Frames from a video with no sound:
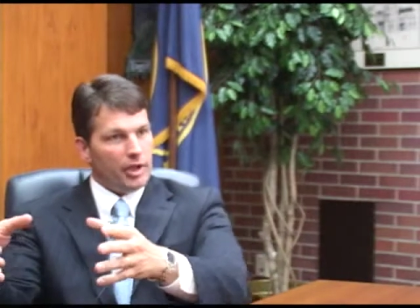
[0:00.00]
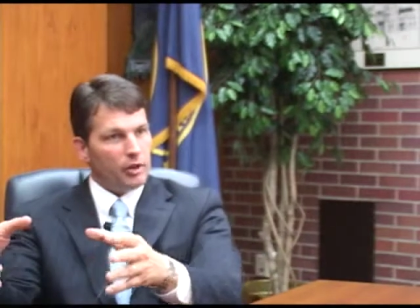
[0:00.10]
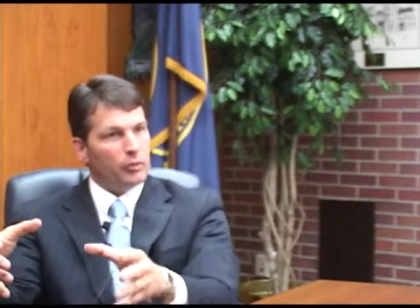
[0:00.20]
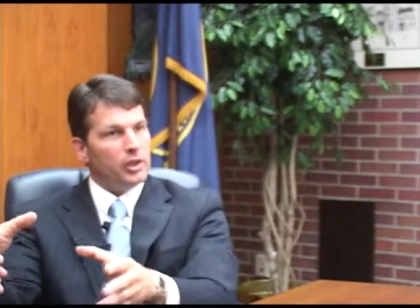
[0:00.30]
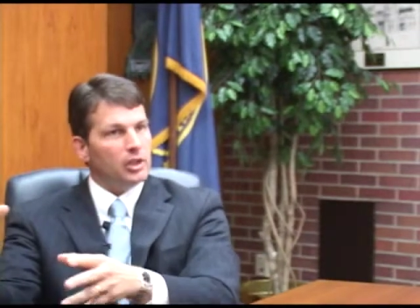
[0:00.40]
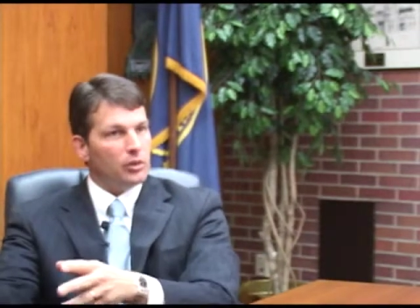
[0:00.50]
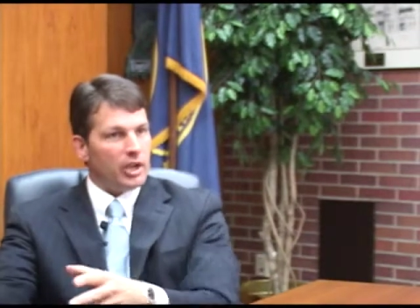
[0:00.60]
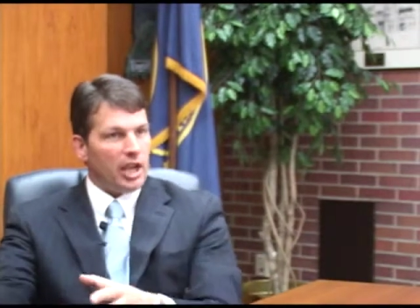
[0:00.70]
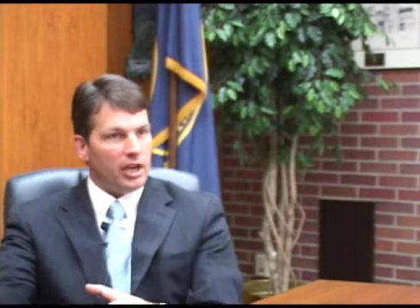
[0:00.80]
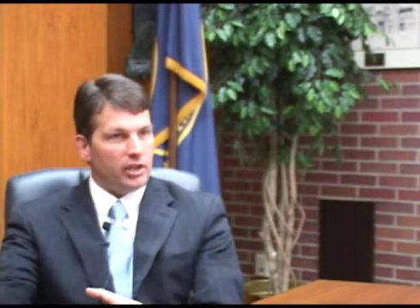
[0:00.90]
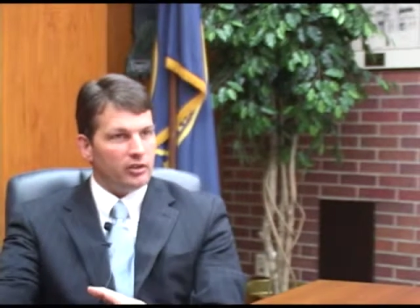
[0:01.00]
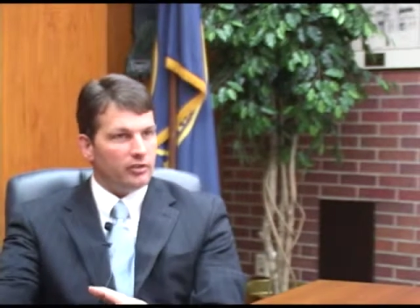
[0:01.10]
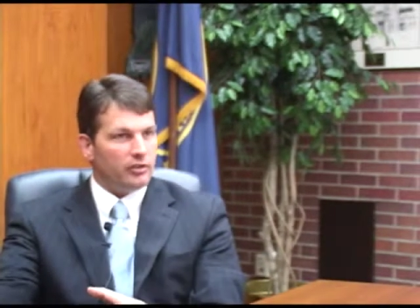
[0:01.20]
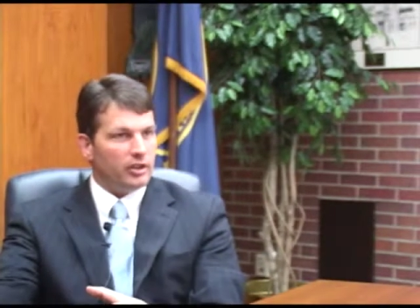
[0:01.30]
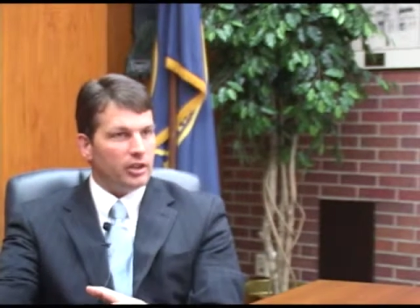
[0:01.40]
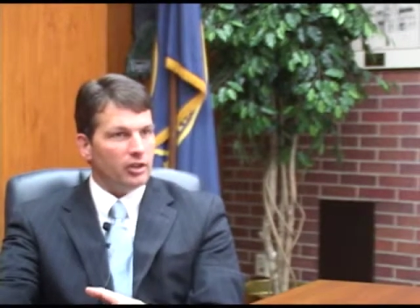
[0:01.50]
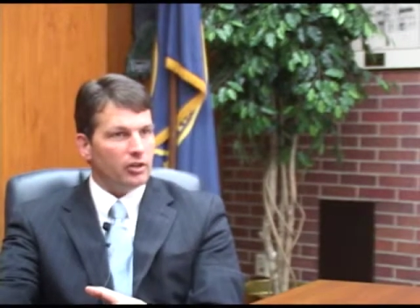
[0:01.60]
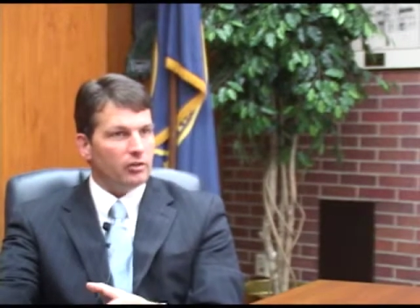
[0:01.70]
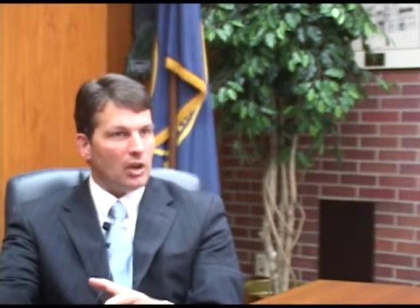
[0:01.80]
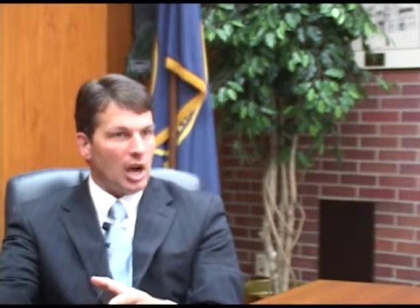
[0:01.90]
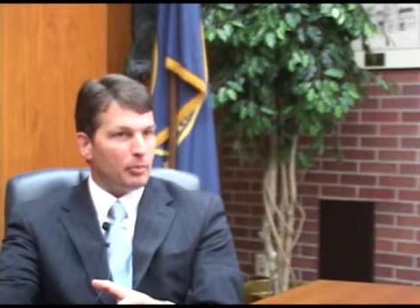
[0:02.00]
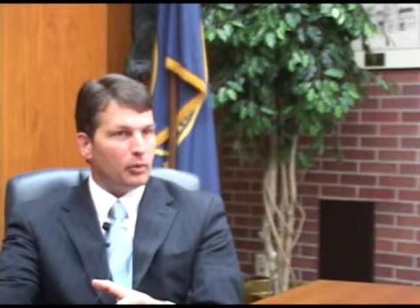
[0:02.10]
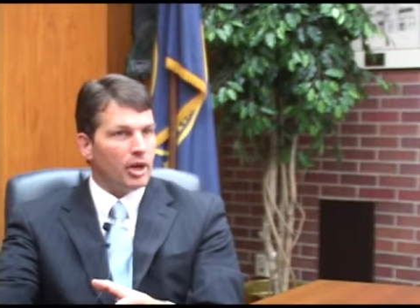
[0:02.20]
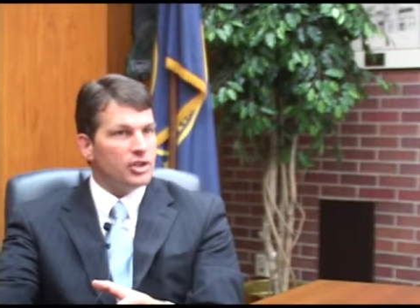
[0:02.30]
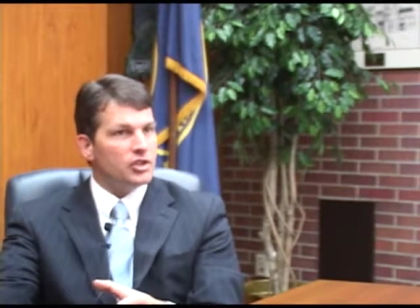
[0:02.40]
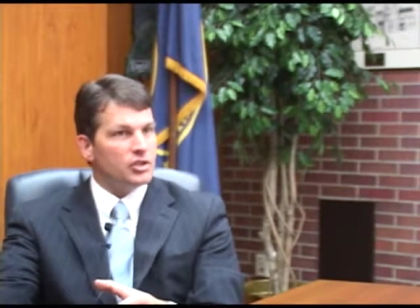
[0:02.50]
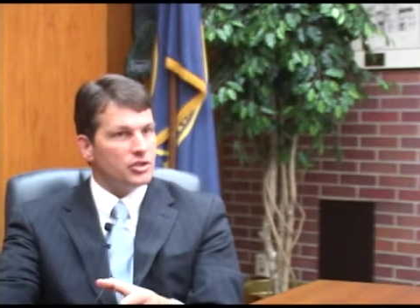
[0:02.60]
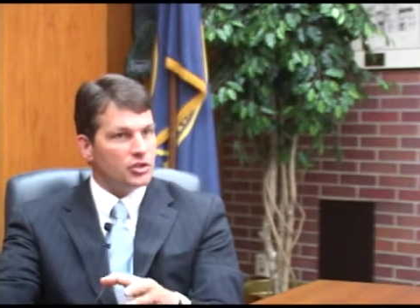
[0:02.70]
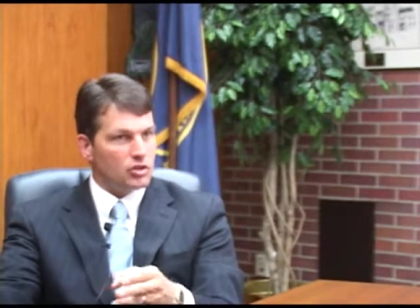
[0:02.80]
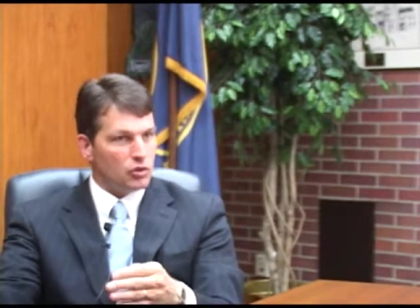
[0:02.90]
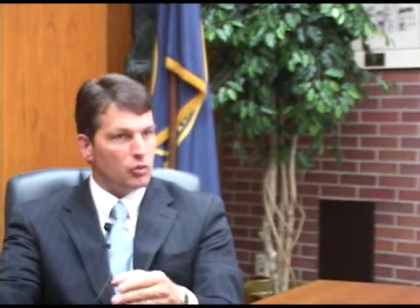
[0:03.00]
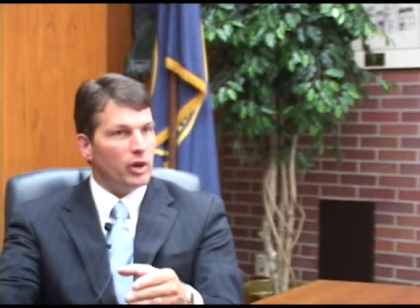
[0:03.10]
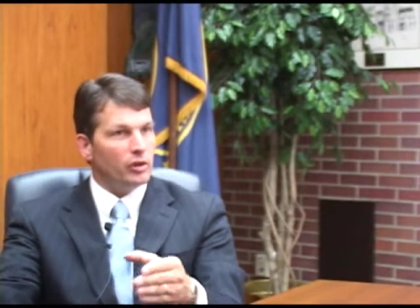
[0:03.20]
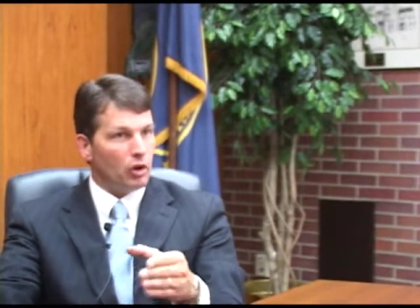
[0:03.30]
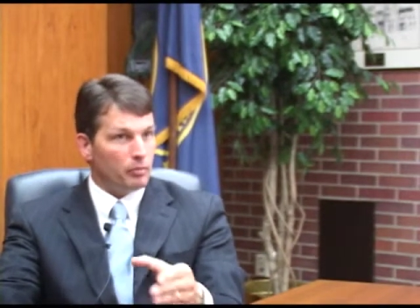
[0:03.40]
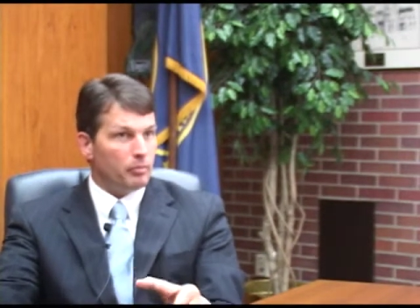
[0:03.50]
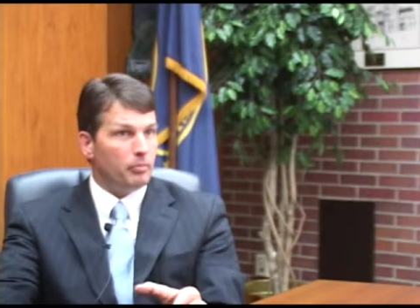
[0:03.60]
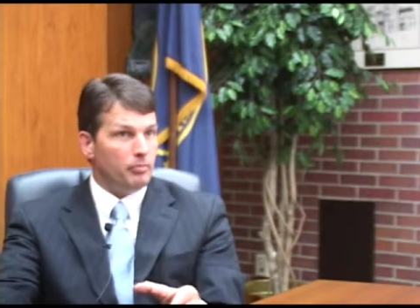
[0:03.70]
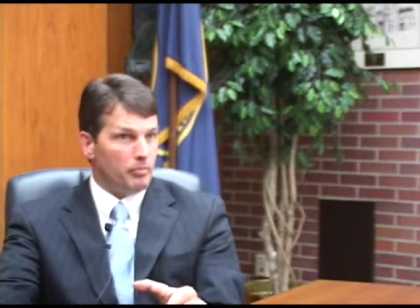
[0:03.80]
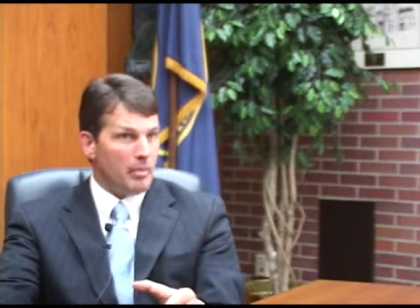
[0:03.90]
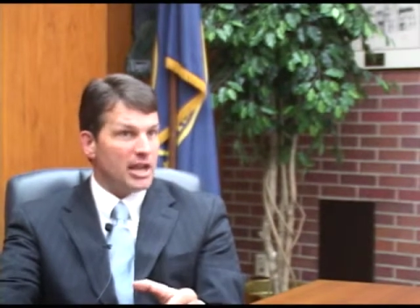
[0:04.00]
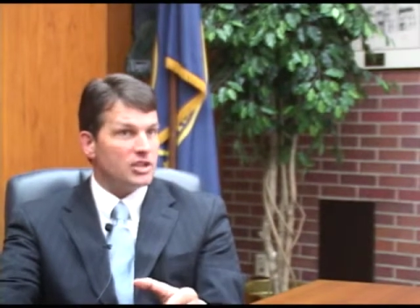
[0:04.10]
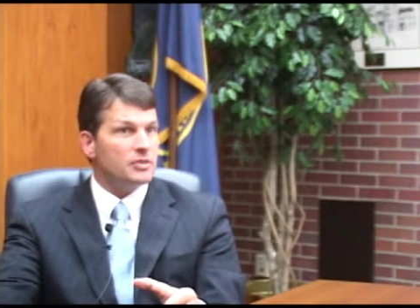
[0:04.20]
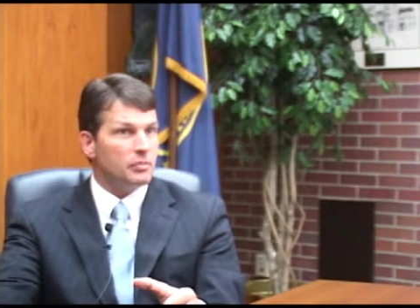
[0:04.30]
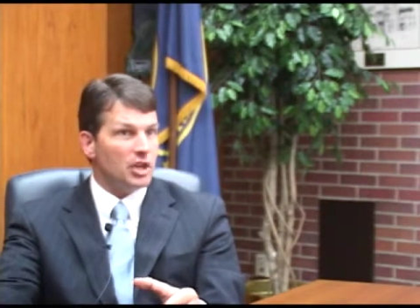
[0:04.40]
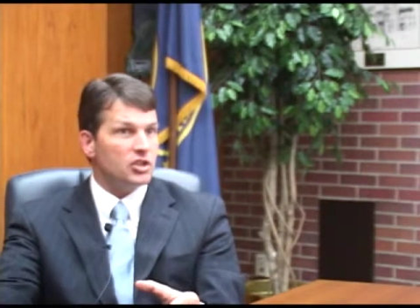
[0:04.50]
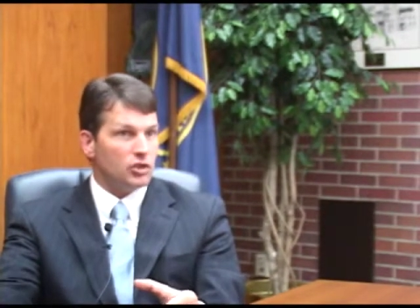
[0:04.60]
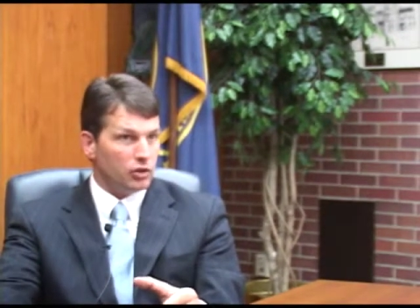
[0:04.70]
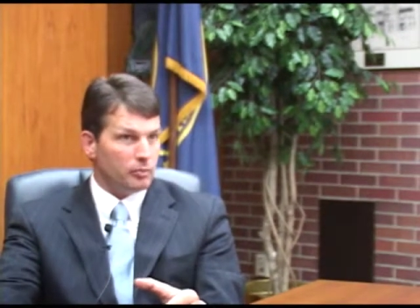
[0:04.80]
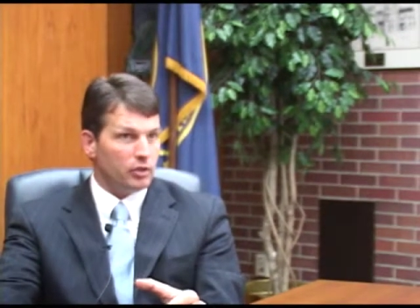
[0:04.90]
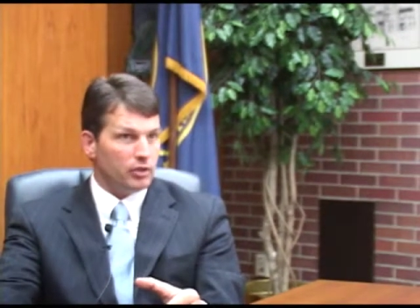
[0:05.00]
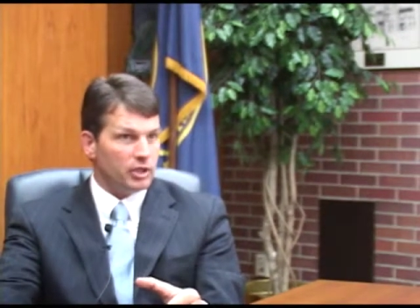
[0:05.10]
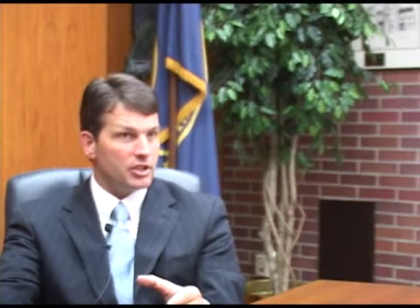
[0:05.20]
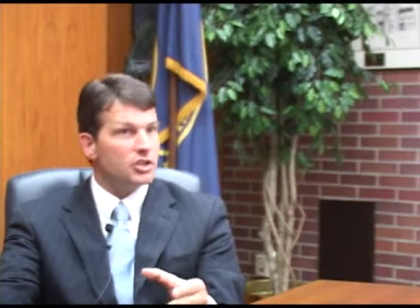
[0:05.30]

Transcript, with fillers: they are relocating their operations to where our Mets bus terminal is.